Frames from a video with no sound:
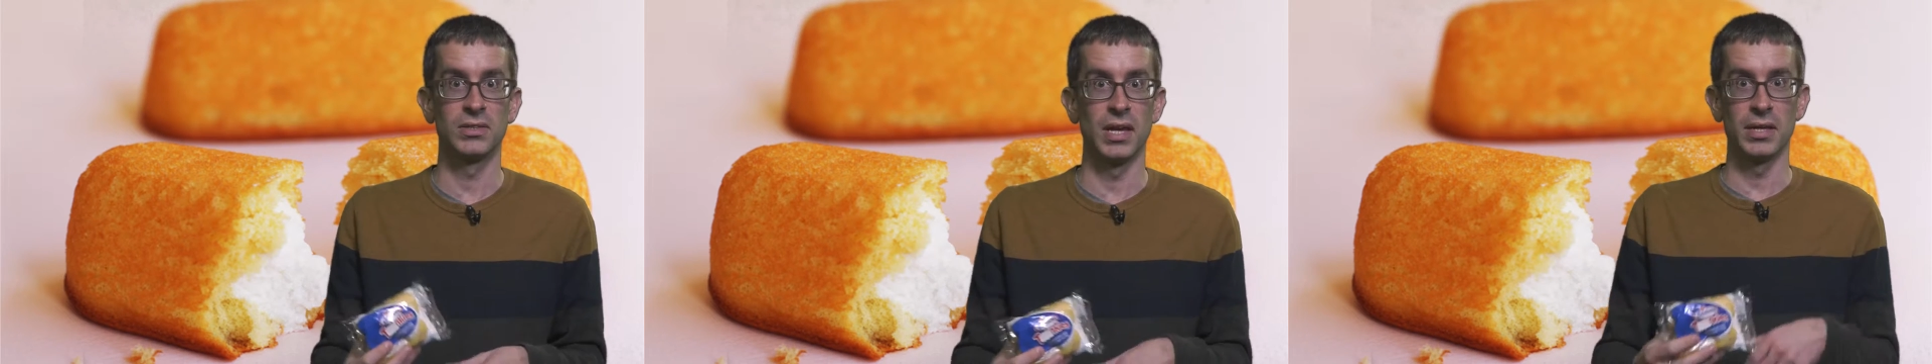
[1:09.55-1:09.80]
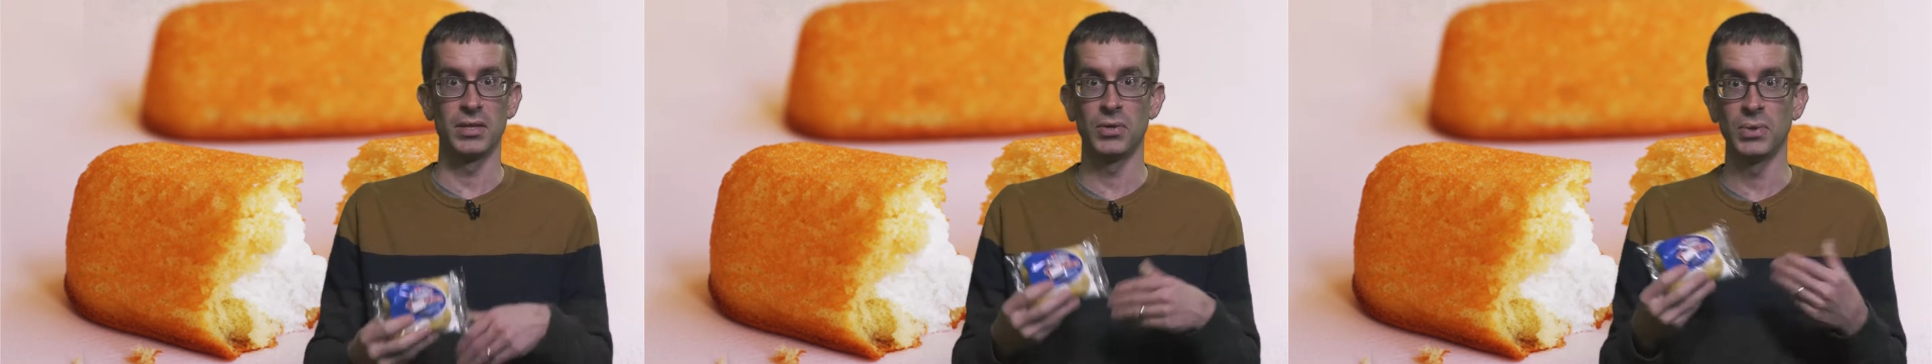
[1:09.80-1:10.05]

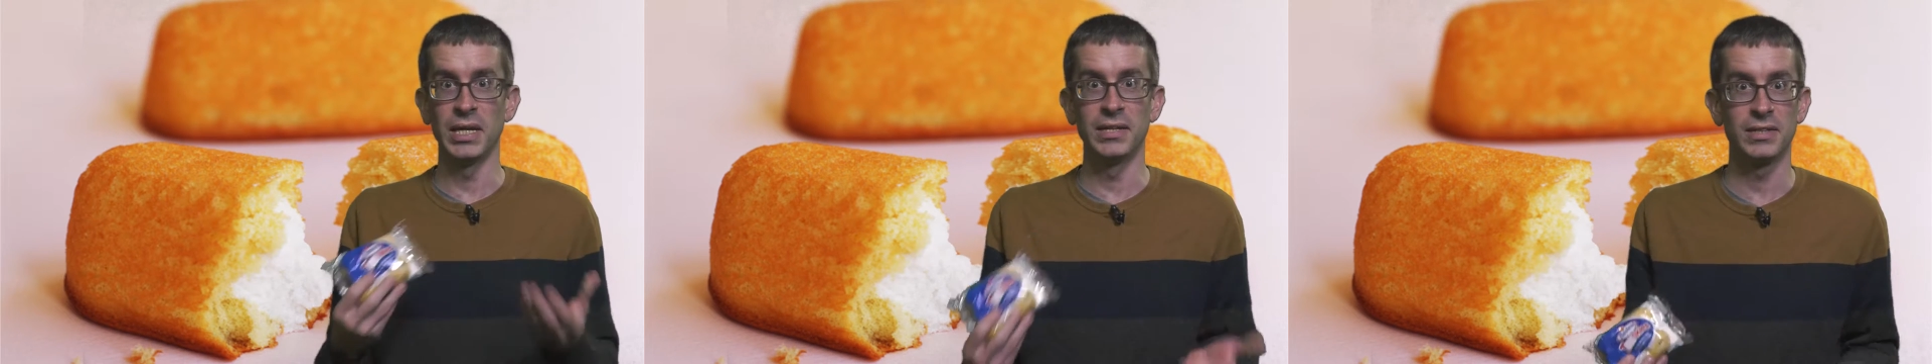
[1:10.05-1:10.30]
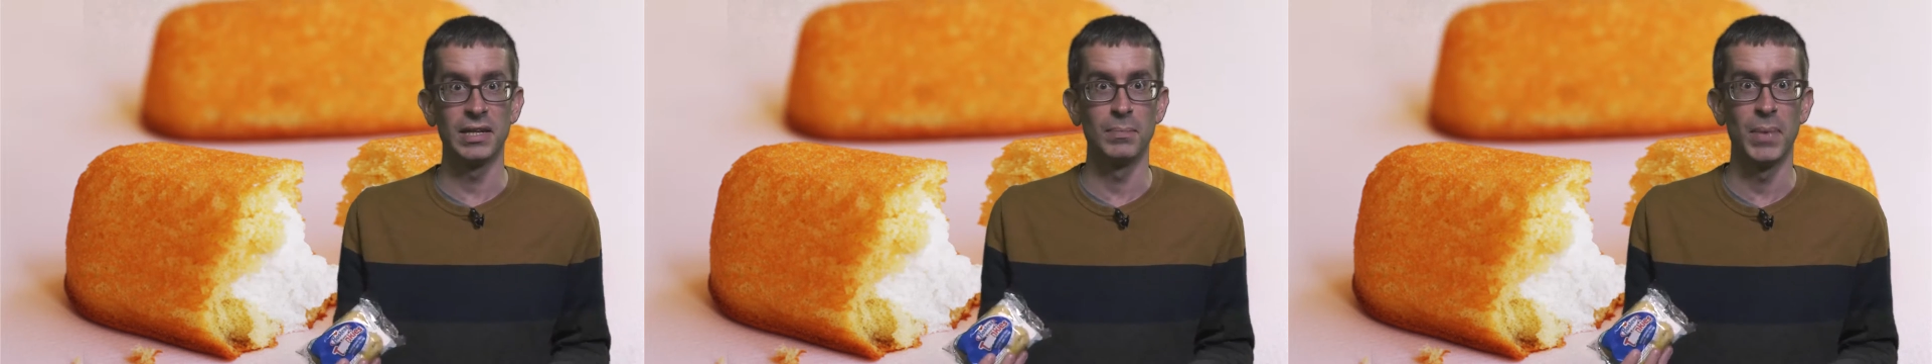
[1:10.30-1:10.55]
that you
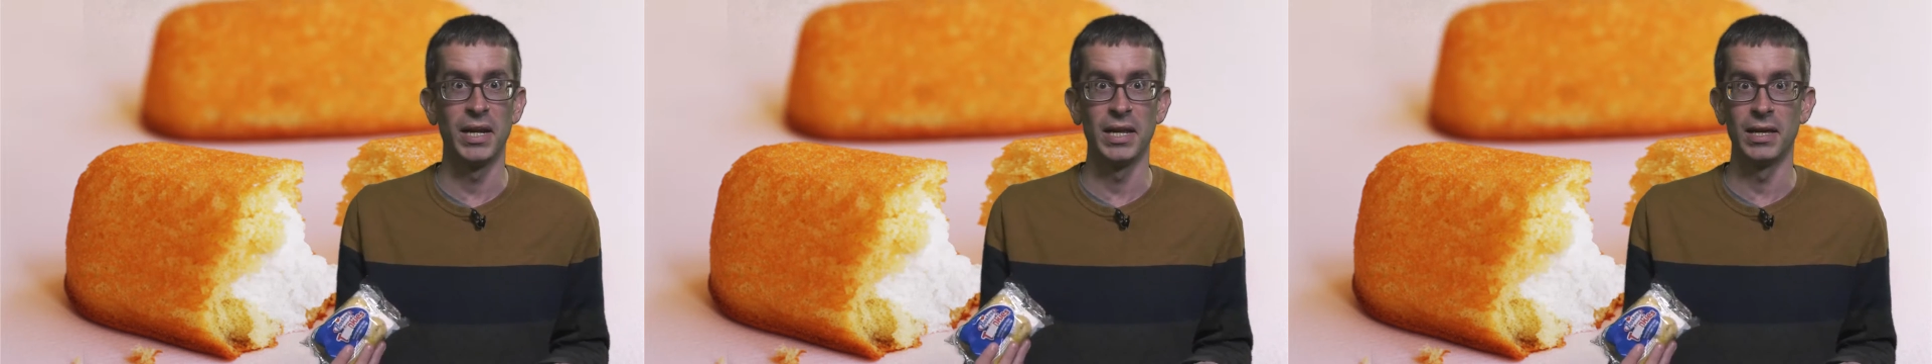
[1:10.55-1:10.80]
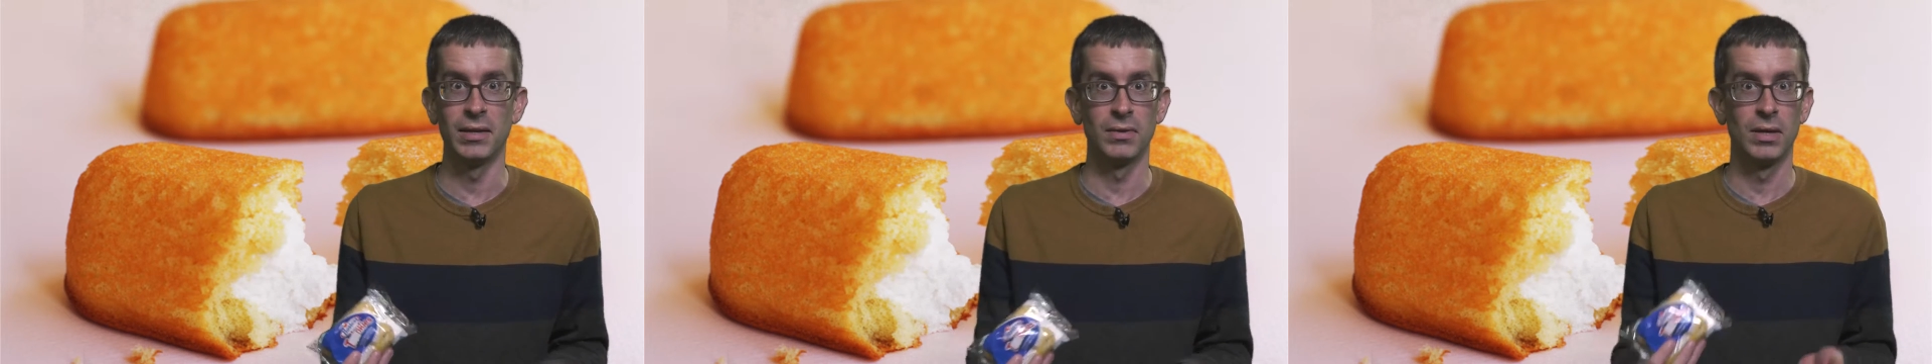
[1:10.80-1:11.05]
eat and
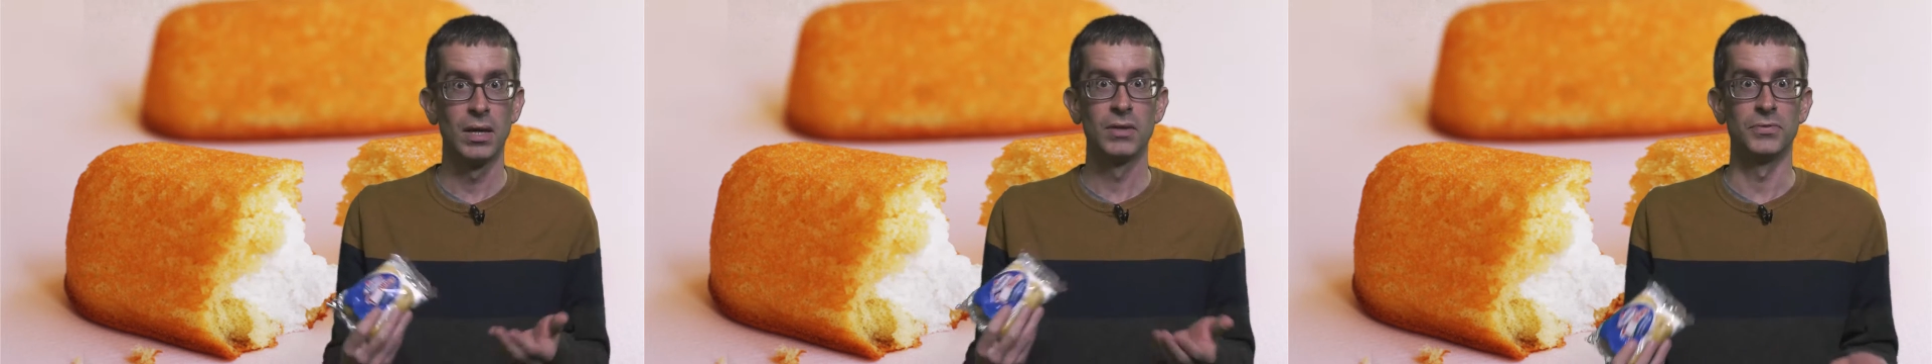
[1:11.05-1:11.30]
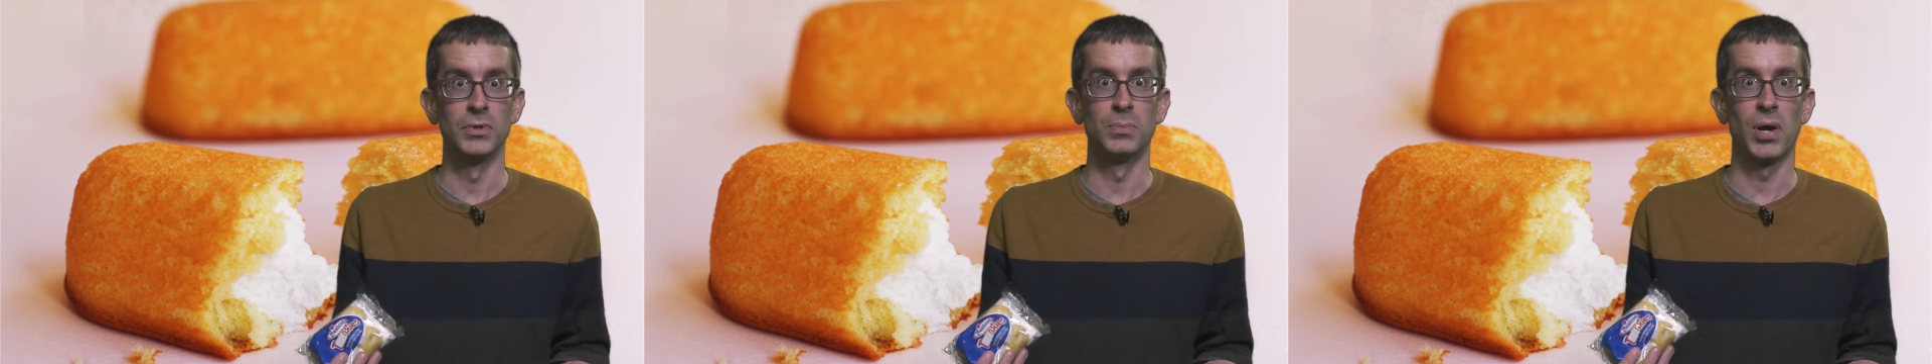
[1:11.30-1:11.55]
many
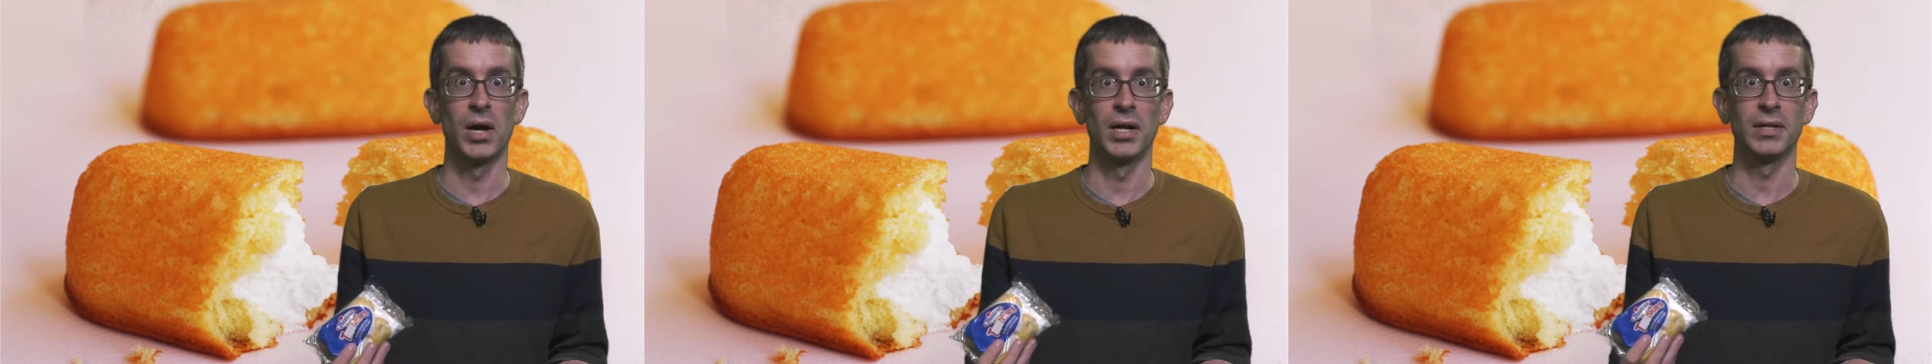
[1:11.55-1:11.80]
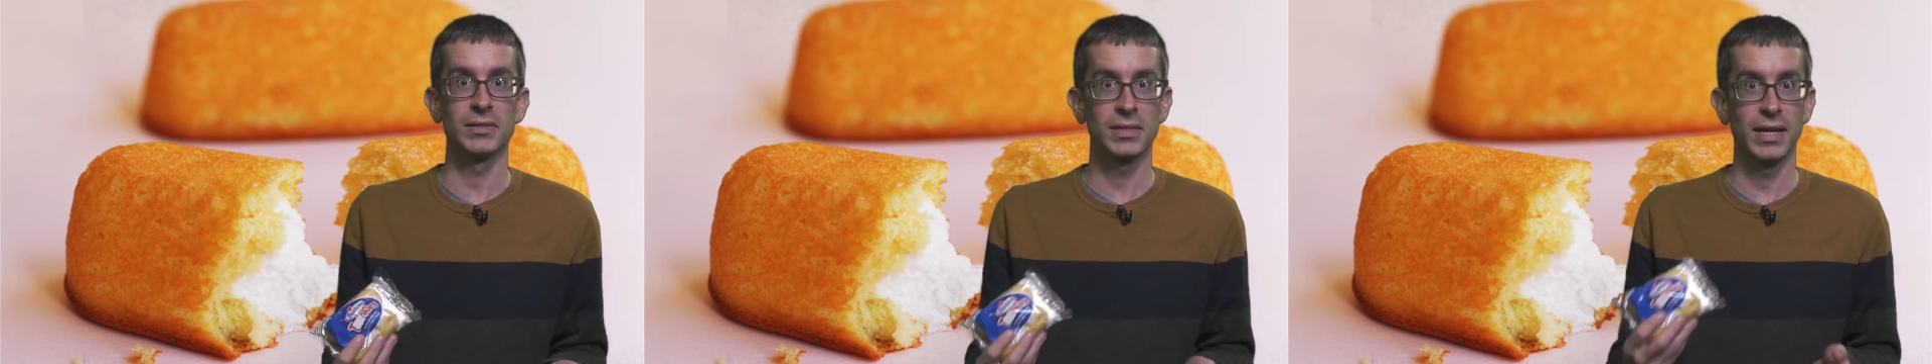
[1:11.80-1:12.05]
food
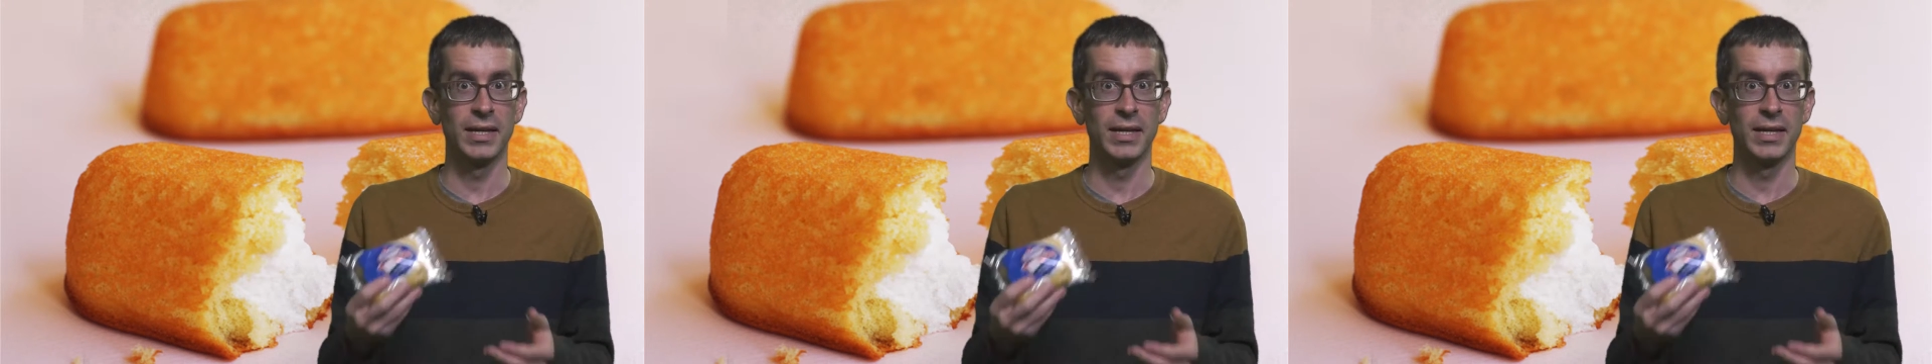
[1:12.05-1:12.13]
products.